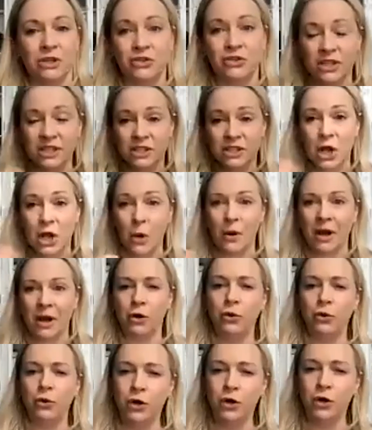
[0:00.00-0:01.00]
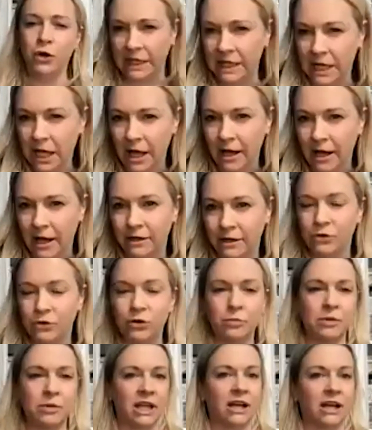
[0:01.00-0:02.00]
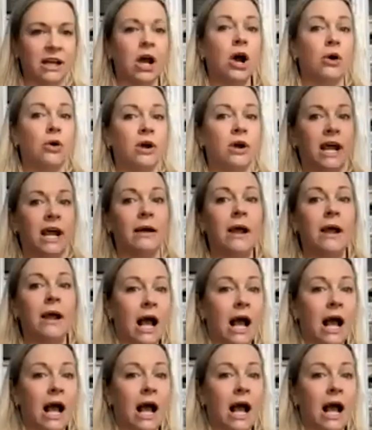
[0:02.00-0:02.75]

just knowing who to lean on and who to be like, oh, okay,